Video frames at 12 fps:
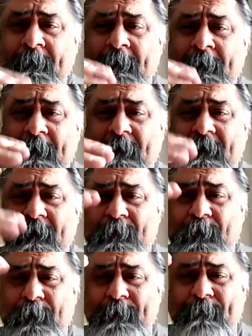and either
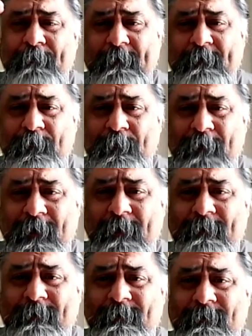couldn't make the
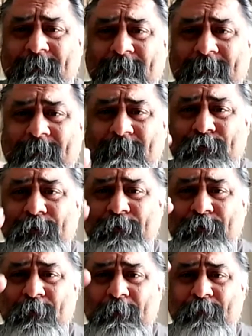rank, couldn't
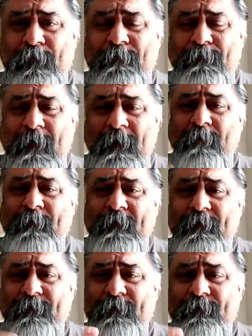go up, move higher
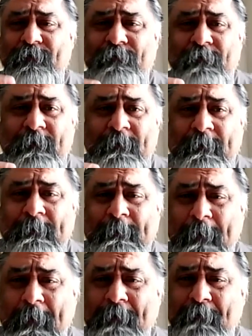because of
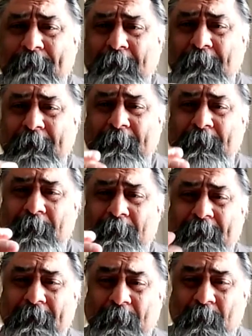lack of training, or
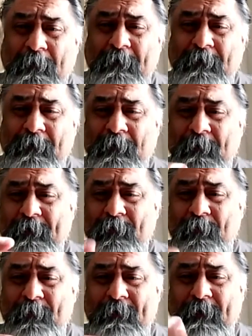they didn't want to train,
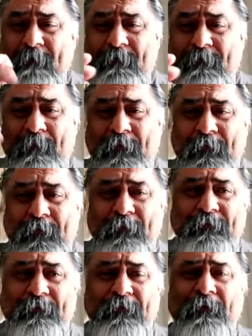or what have you, and
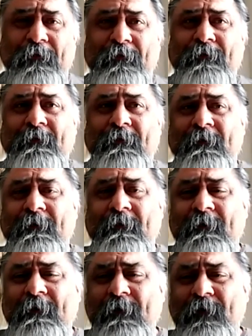produce or other
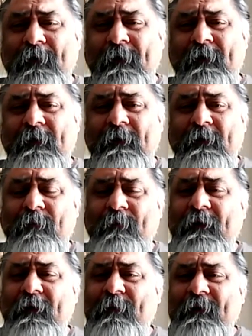
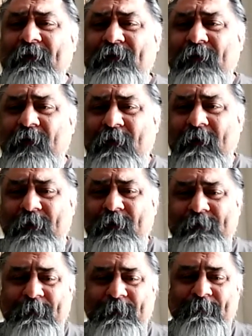elements that are out
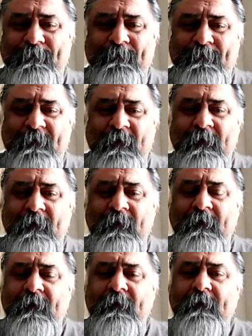there.
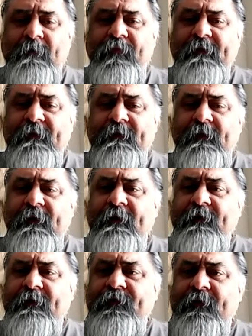But
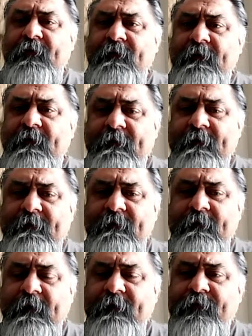nonetheless,
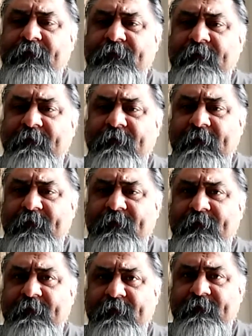Danse de Rue Savate is
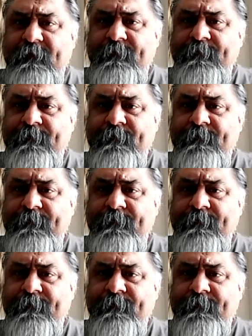a system.